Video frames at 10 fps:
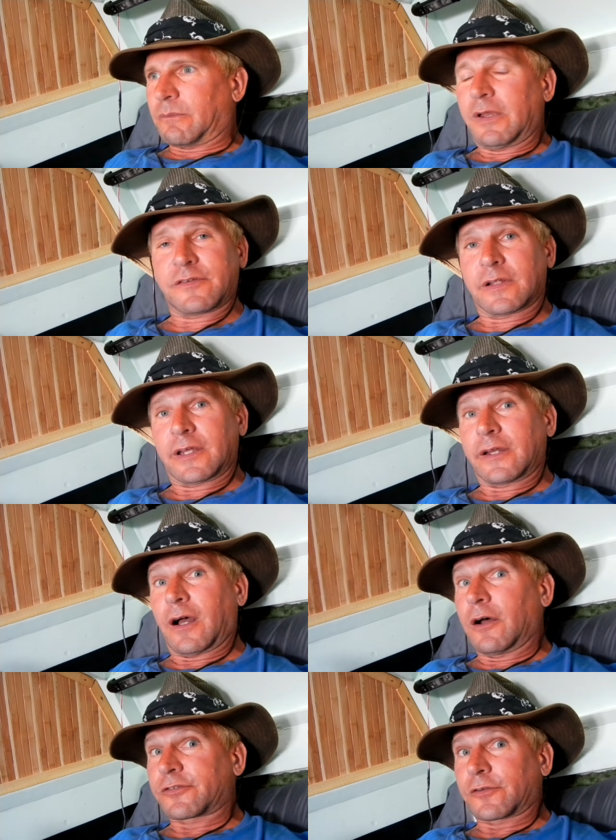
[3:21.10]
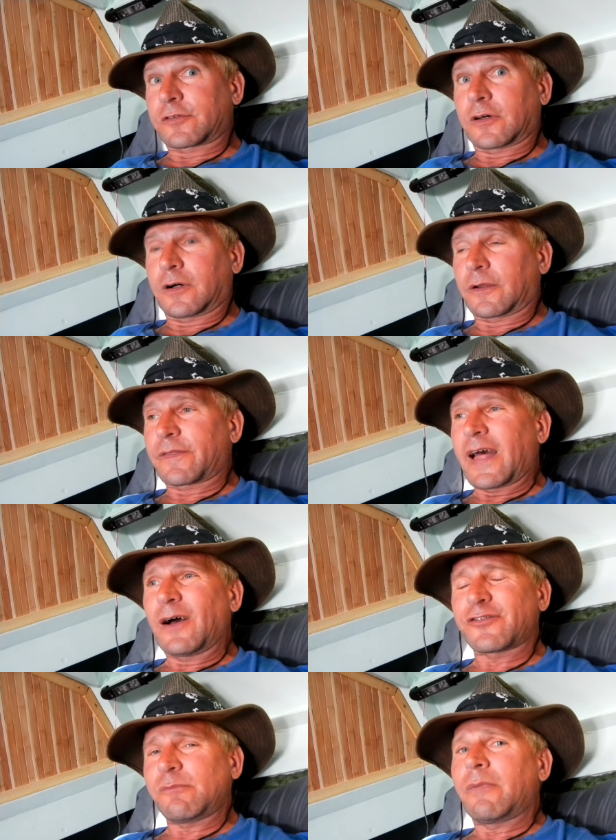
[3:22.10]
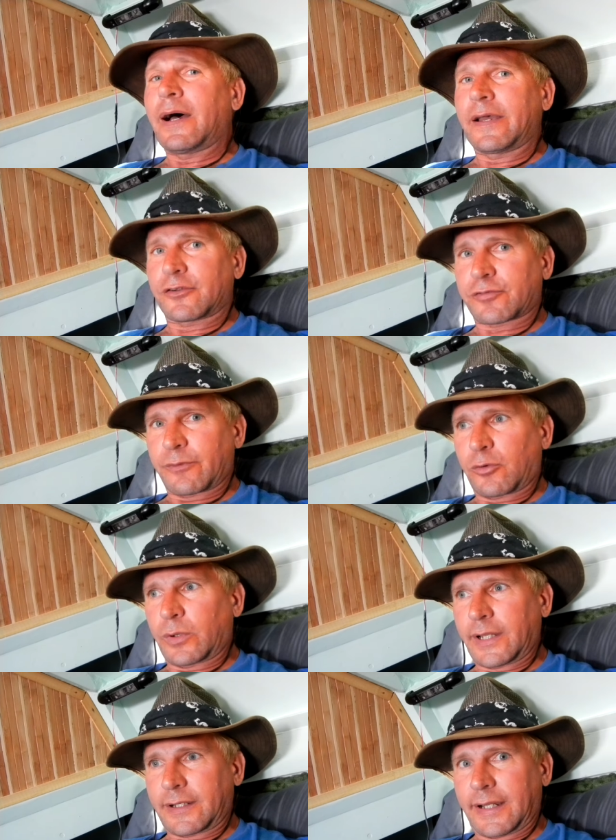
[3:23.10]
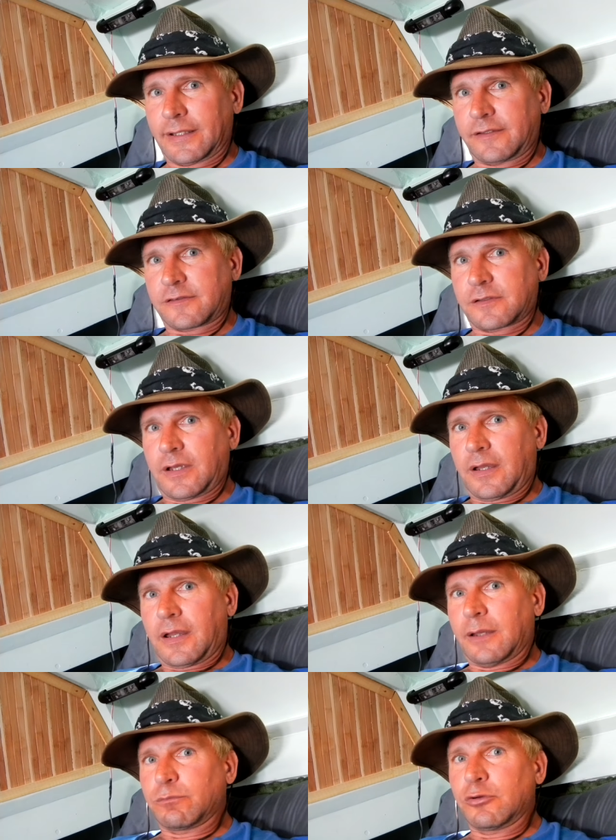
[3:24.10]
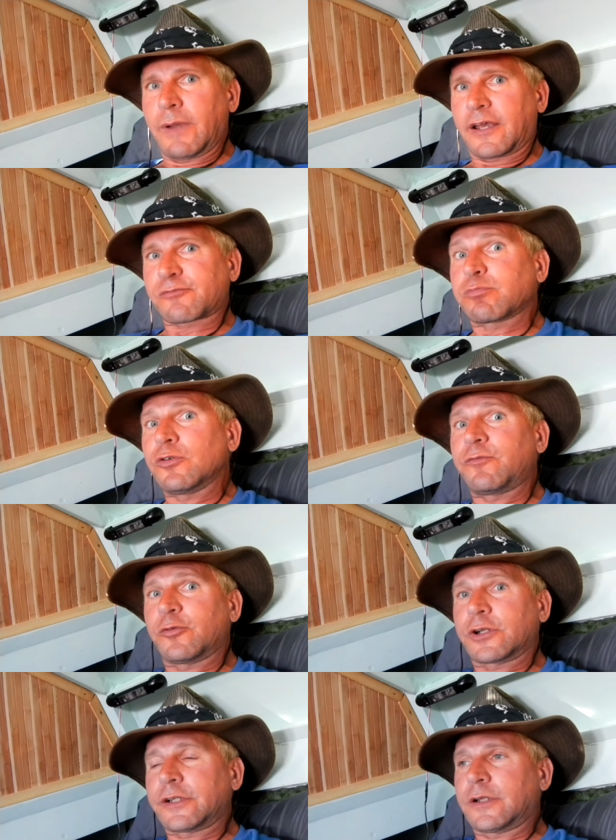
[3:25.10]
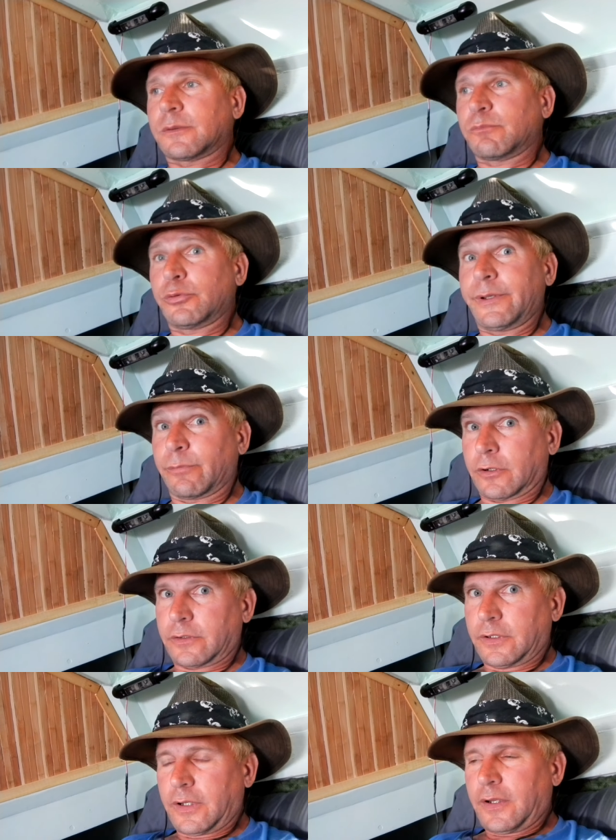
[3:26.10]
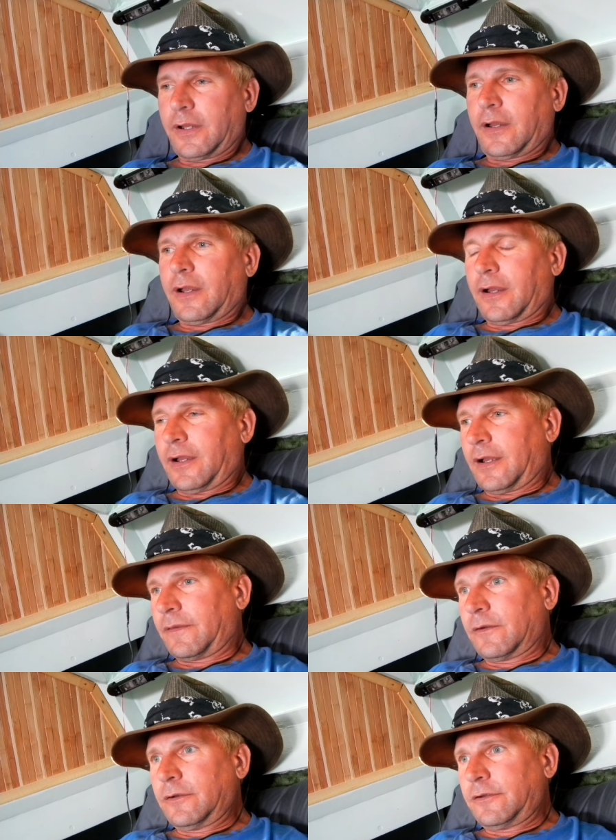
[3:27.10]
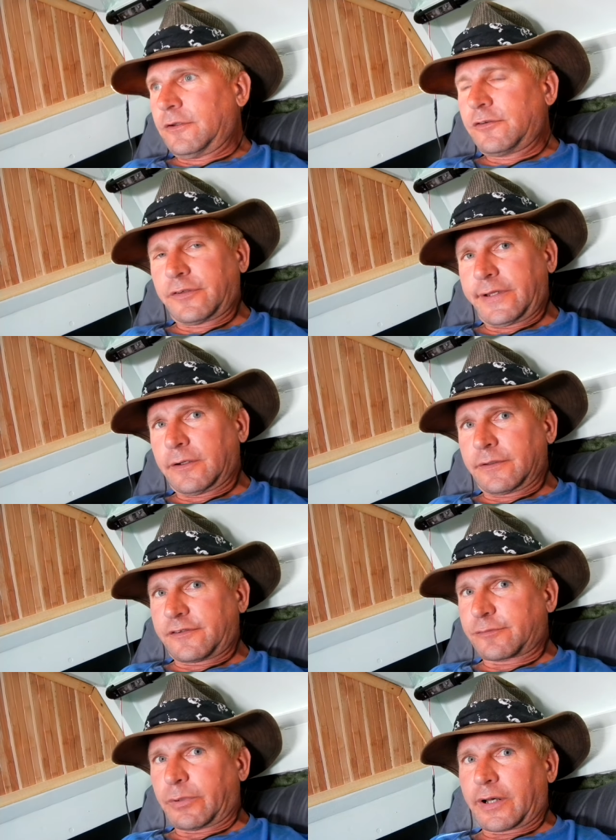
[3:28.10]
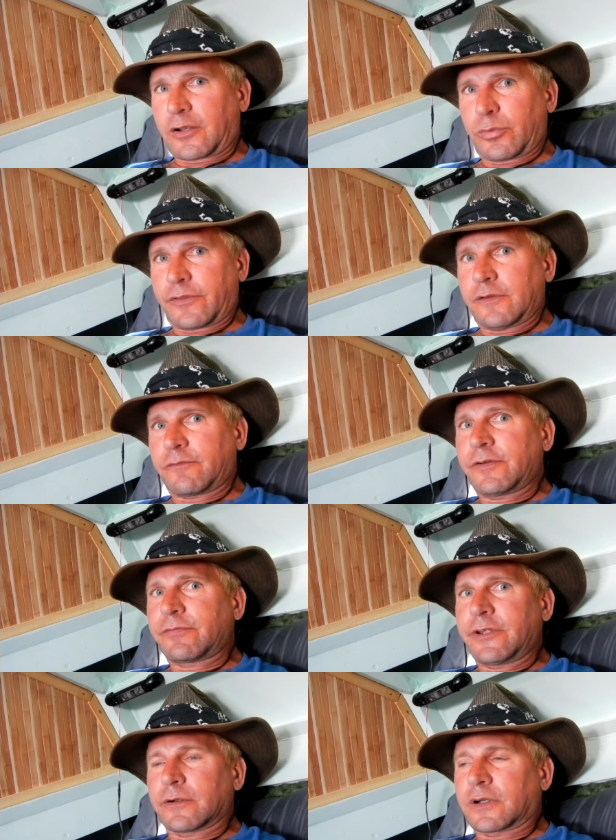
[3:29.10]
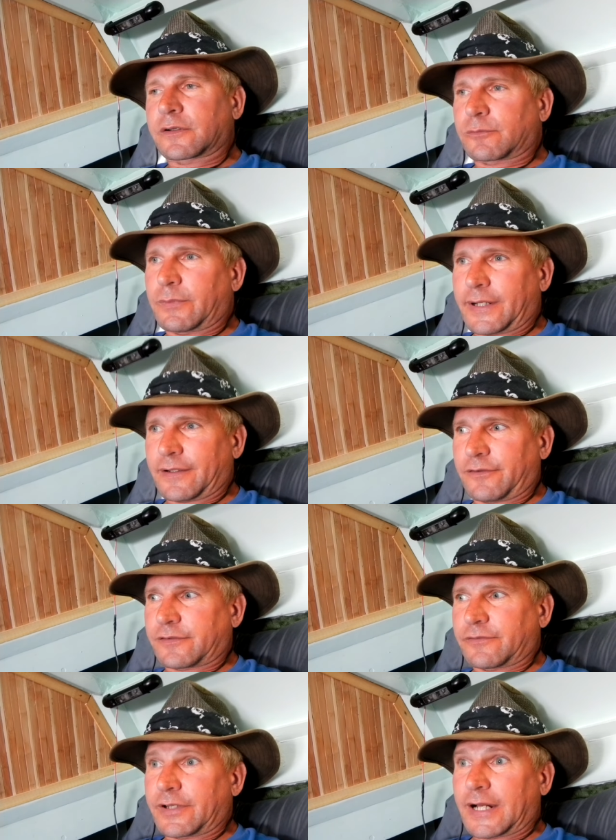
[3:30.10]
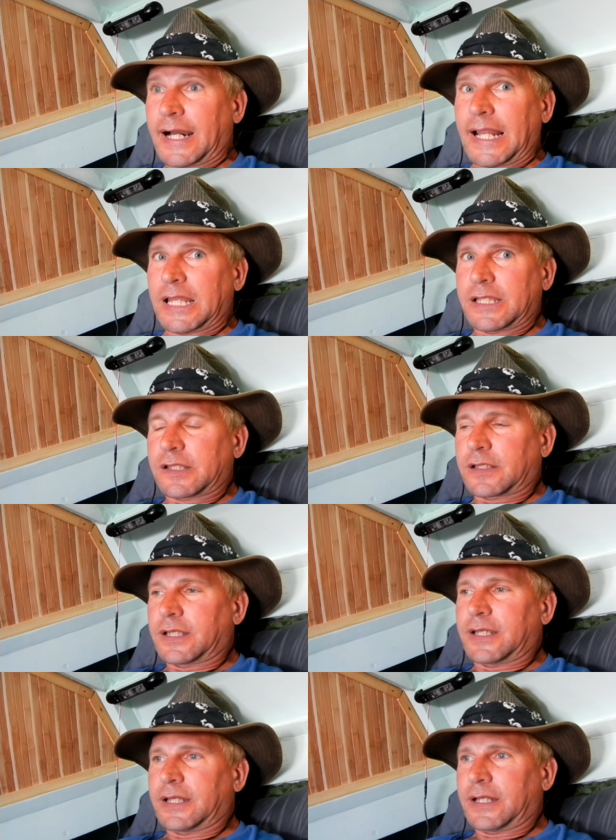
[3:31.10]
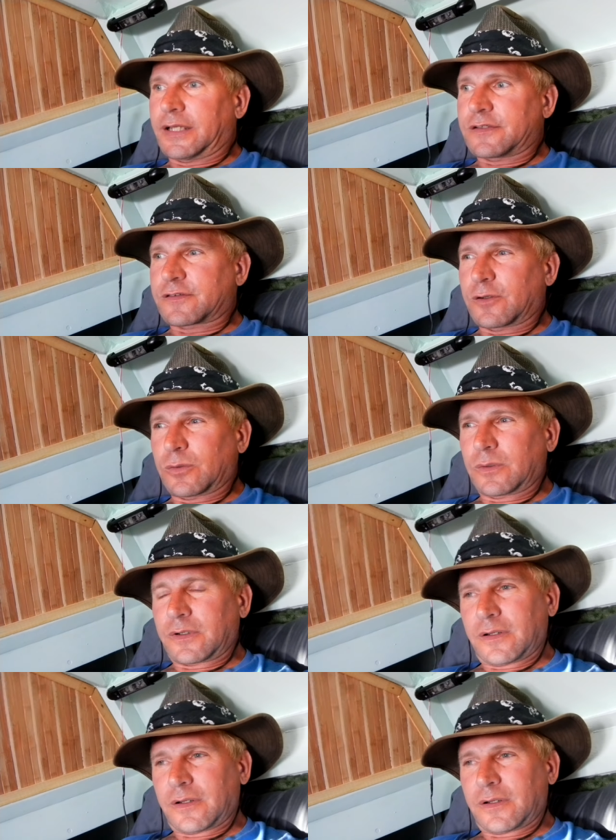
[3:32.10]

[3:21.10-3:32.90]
amazingly, I also saw a thousand miles from the Hawaiian Islands, the blue-masked, blue-footed booby bird. And they're usually only spotted within fifty or one hundred miles of an island. Uh, so